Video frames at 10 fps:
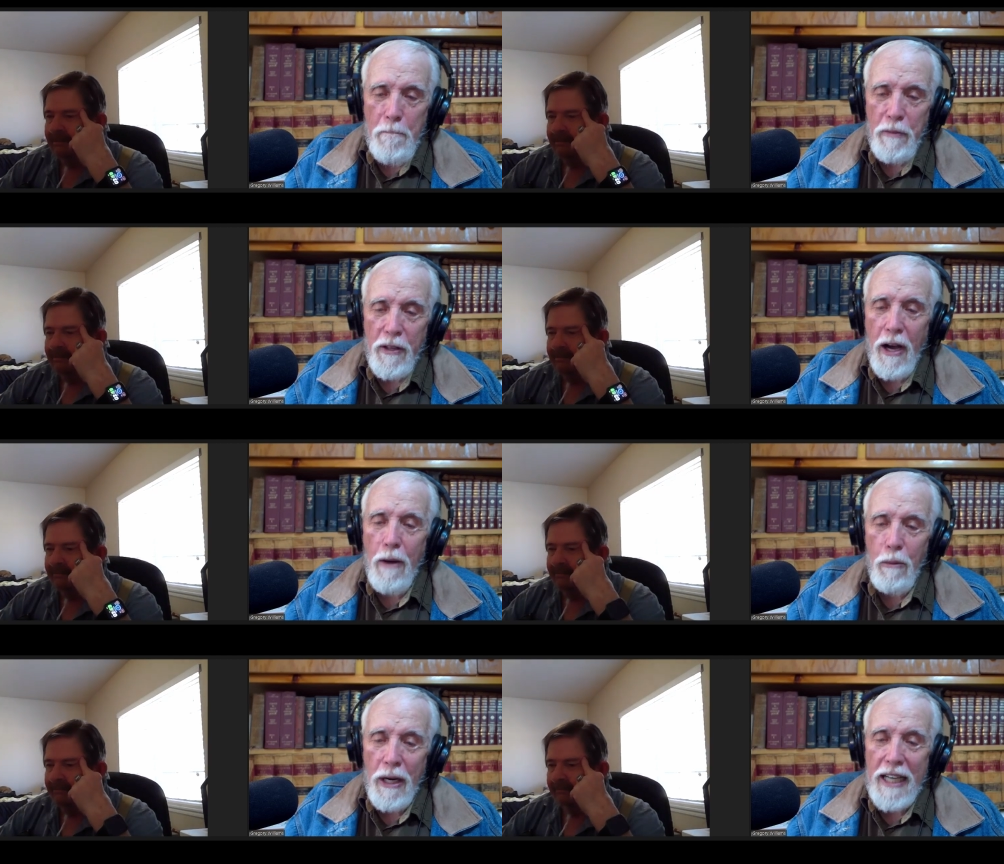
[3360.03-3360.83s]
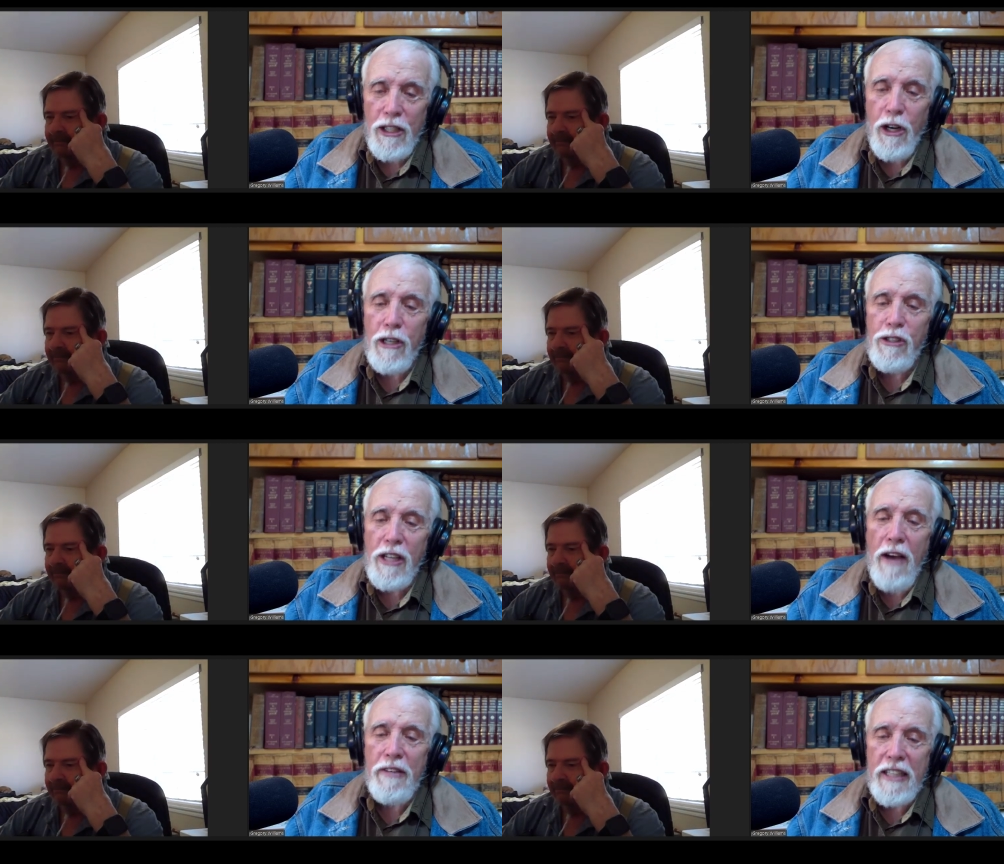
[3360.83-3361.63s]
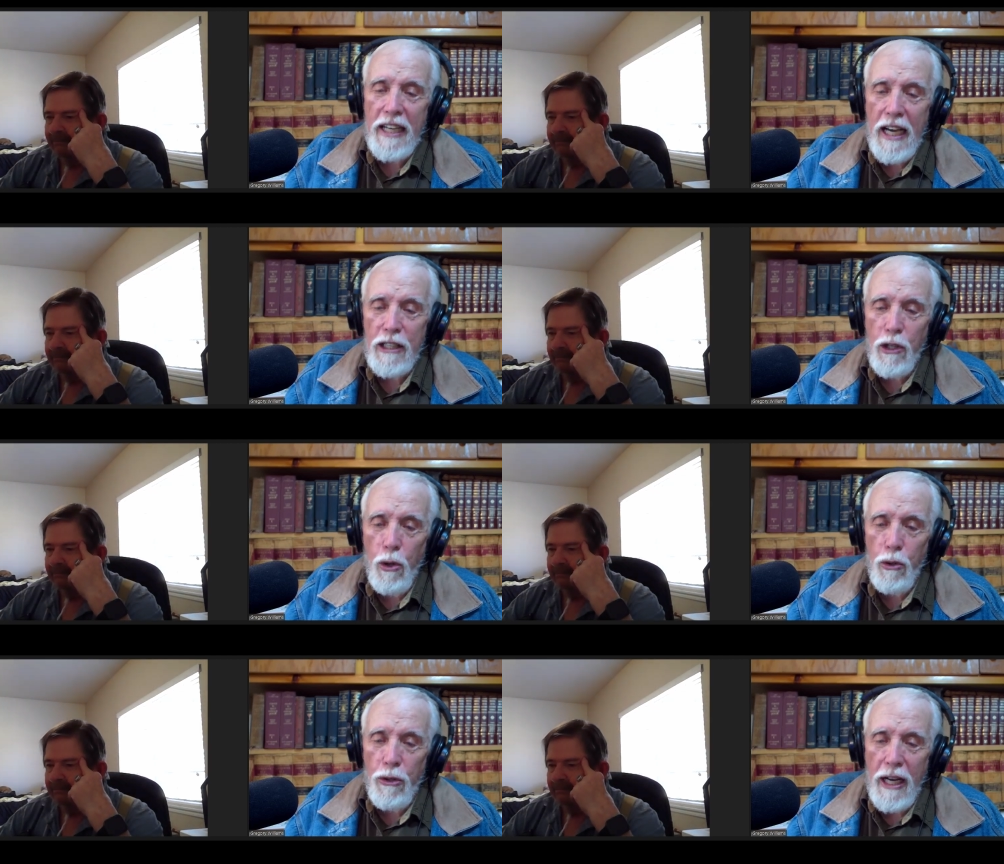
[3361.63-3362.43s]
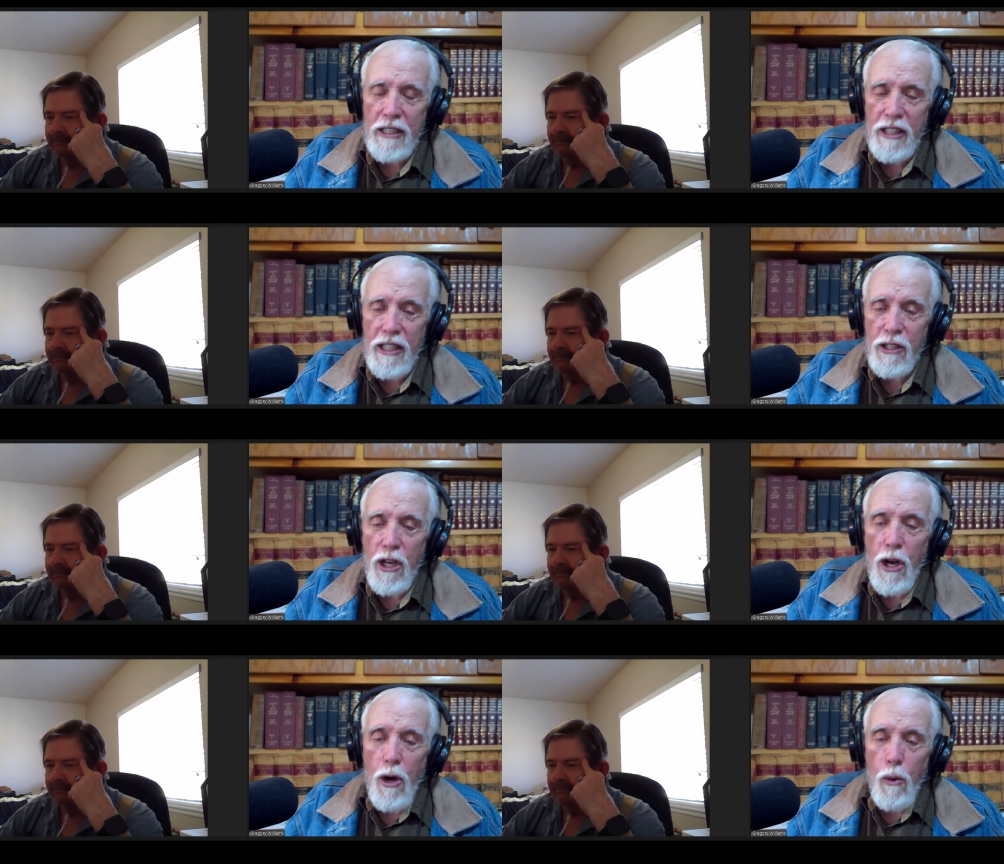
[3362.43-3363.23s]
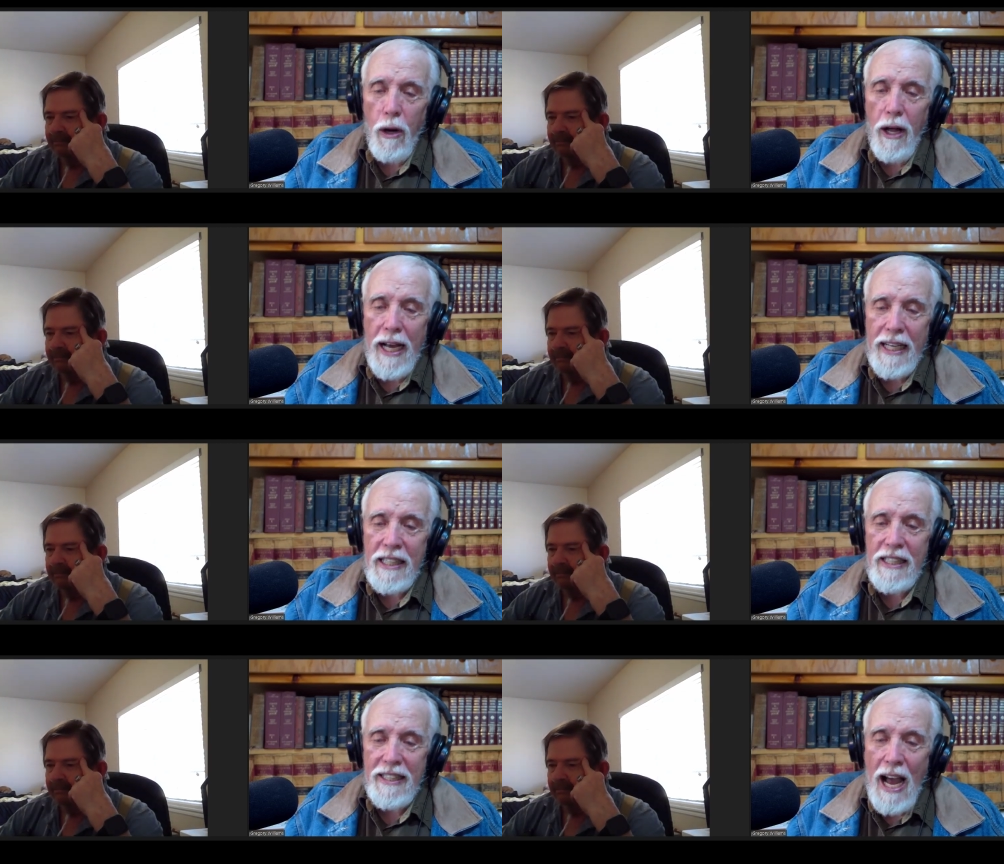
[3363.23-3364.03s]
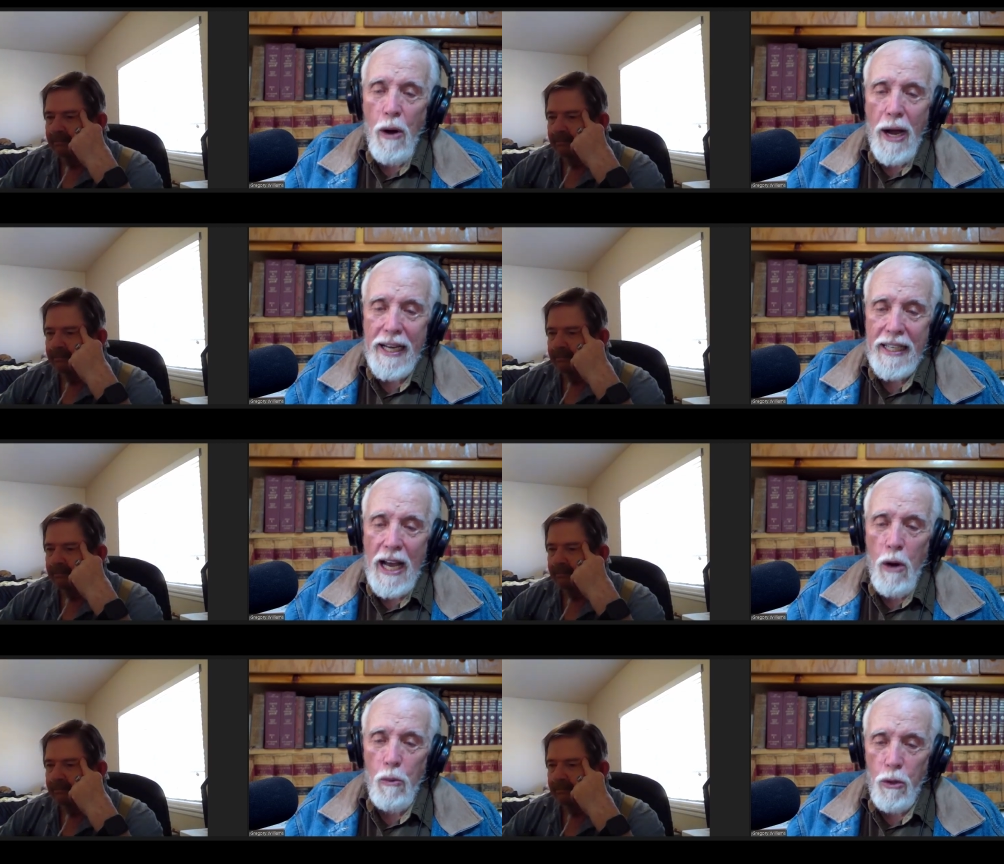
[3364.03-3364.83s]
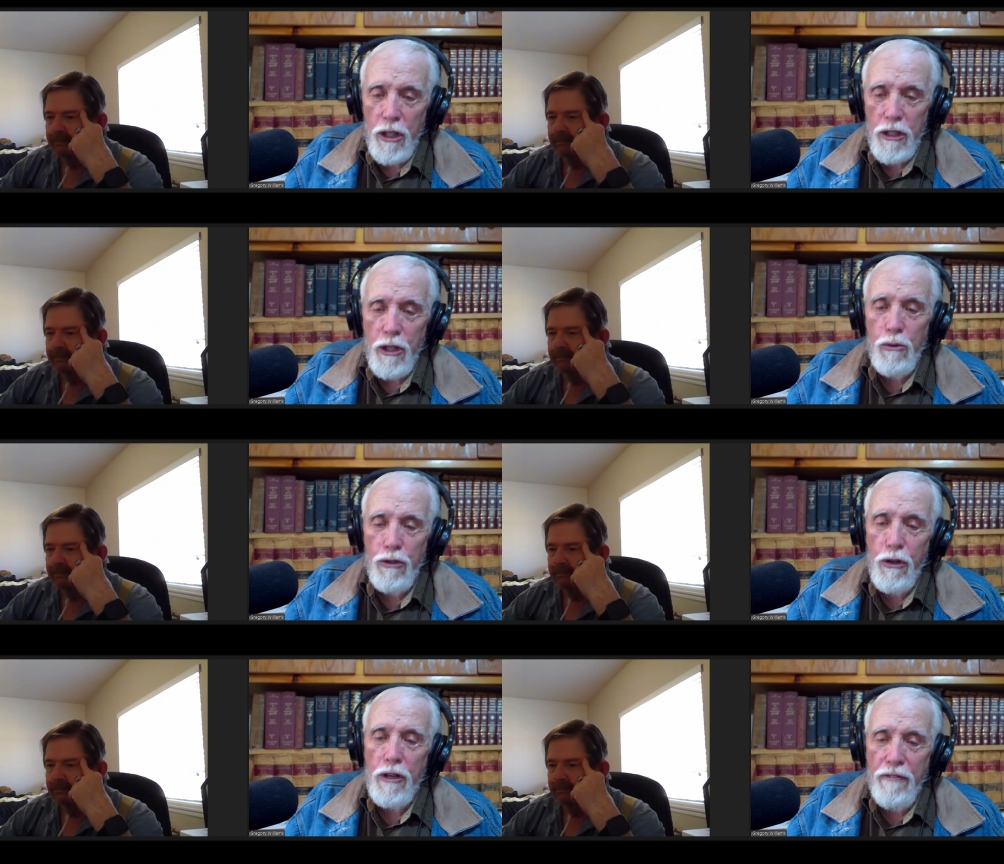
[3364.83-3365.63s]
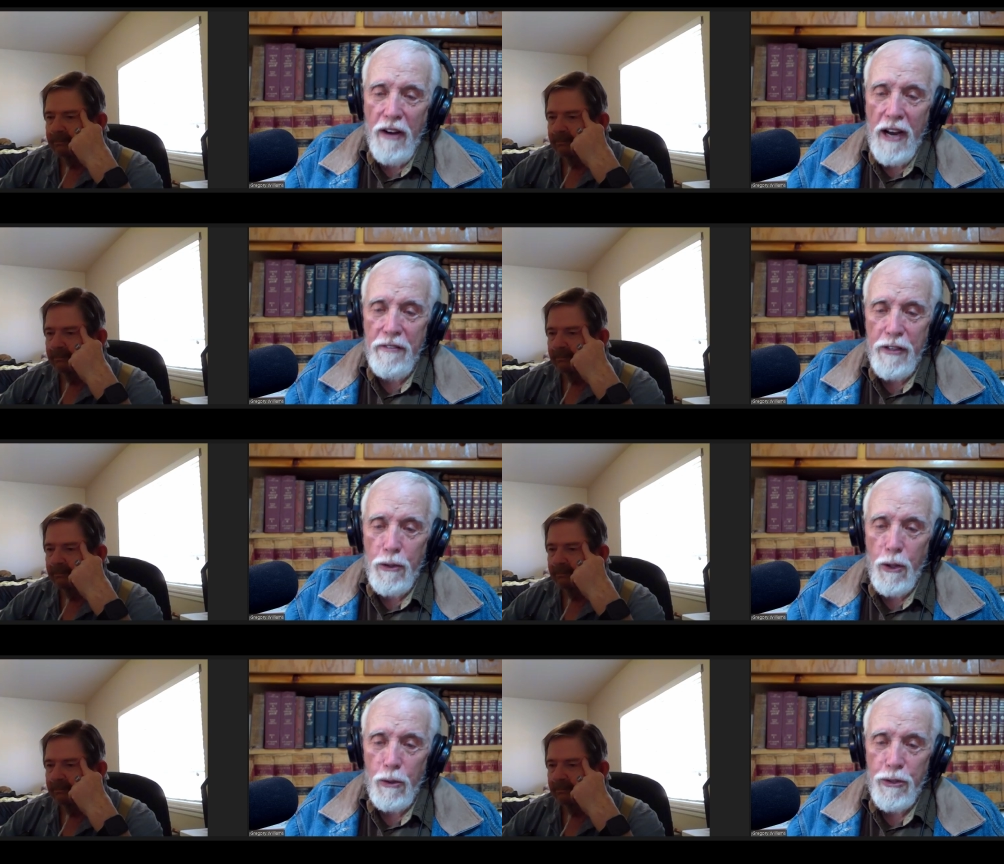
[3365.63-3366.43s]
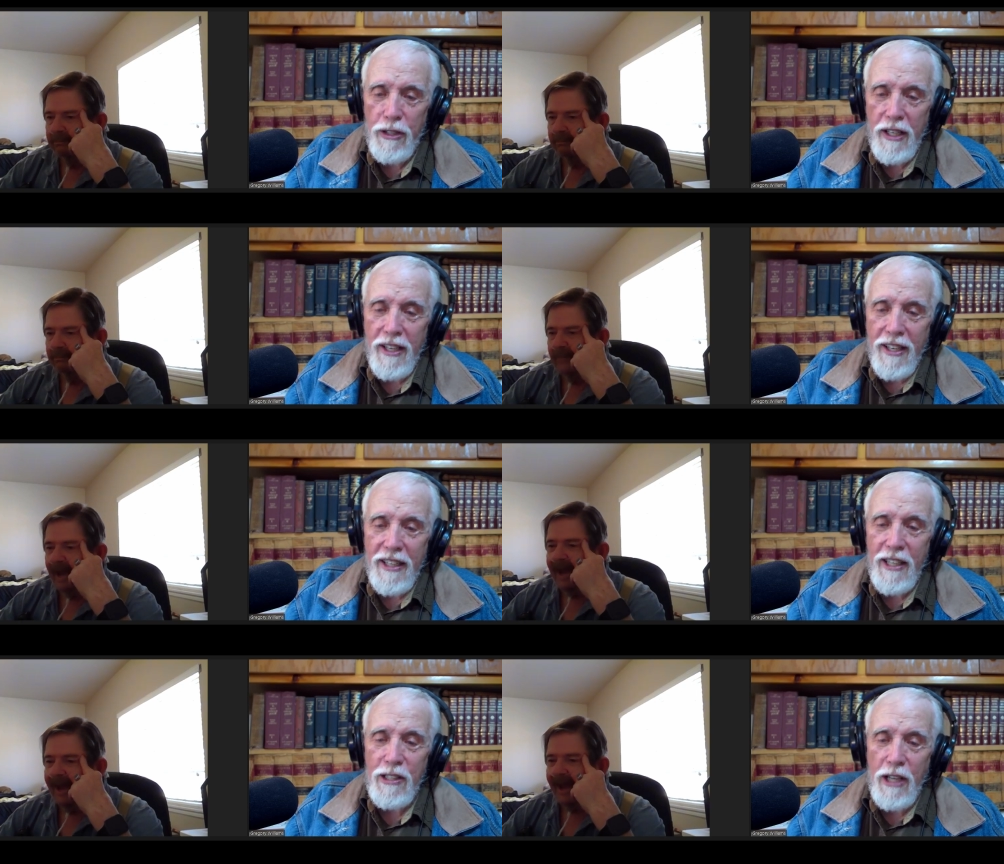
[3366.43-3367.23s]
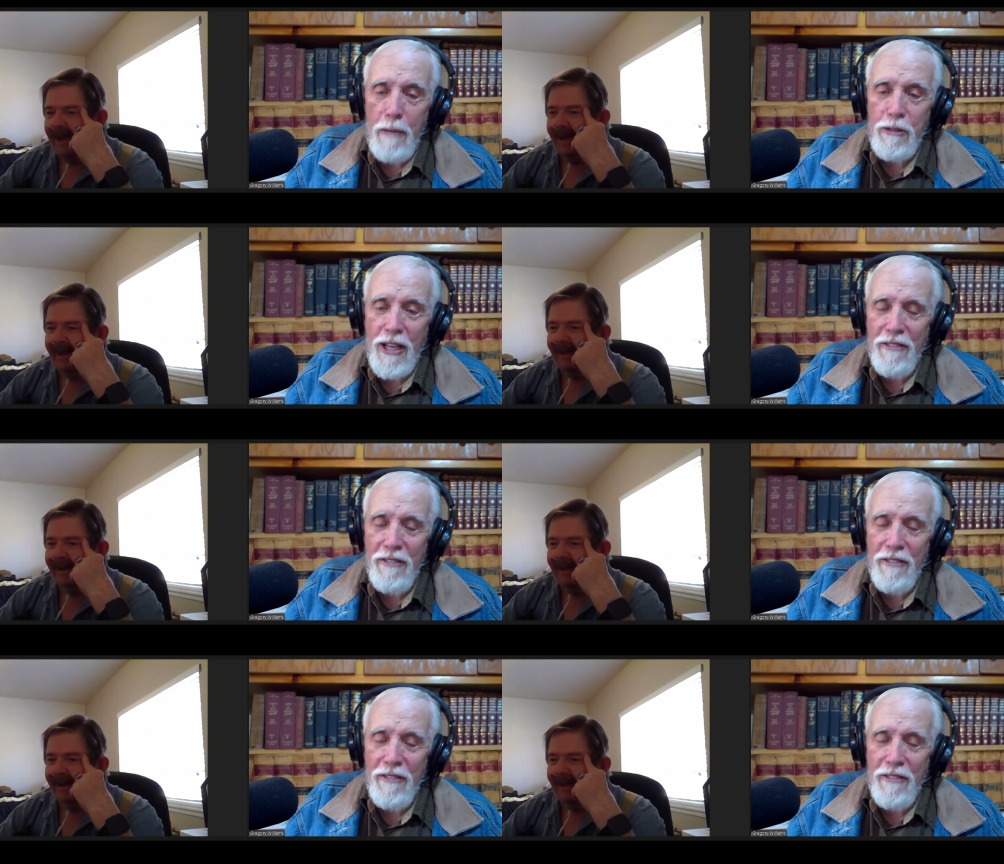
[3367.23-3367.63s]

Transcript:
Speaker 1: Yeah, when I turned seventy, I told her I says well, I guess now I can outwork two 35 year olds because I'm 70.